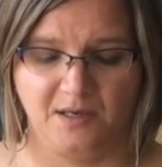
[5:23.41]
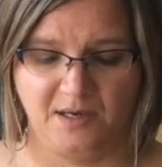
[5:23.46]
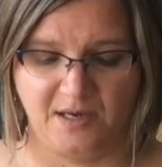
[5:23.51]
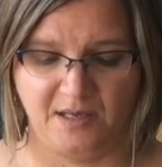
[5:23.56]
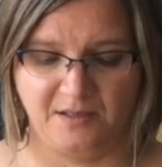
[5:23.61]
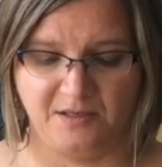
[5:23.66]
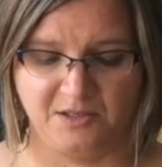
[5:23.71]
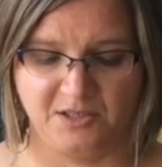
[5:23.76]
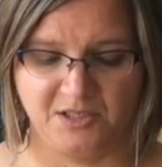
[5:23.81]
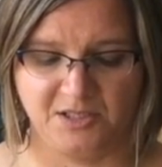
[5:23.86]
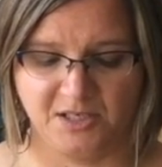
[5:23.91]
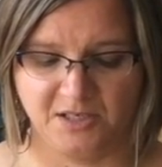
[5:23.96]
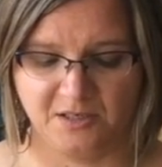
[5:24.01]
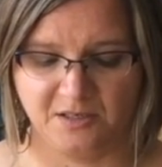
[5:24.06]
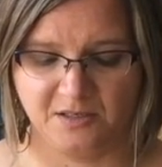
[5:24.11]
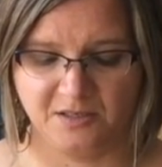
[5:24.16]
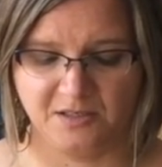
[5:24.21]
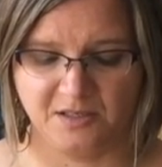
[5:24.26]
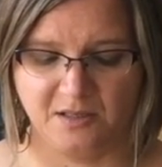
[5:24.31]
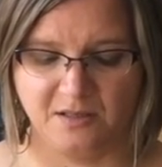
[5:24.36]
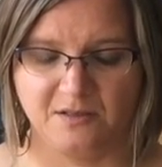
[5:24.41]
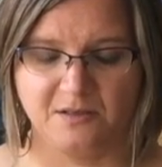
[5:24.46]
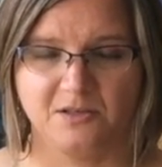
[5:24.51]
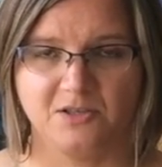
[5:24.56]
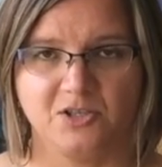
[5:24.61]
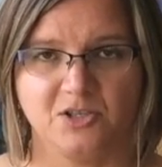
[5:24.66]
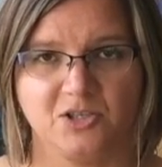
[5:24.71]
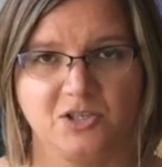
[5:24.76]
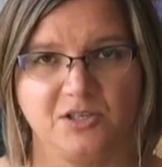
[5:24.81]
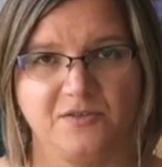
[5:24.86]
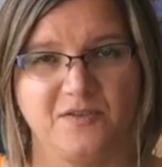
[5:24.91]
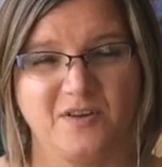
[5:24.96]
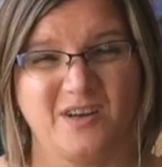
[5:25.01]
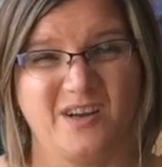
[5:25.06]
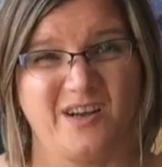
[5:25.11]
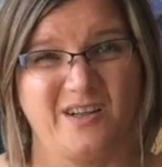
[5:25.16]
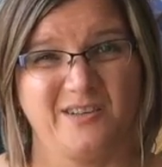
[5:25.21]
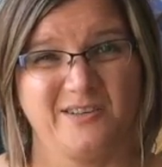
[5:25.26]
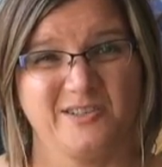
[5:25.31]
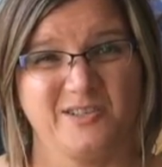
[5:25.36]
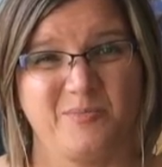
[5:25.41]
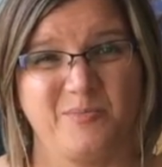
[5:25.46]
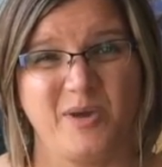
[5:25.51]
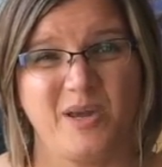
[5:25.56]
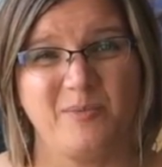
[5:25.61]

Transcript: and there's stickers, and there's just different colors of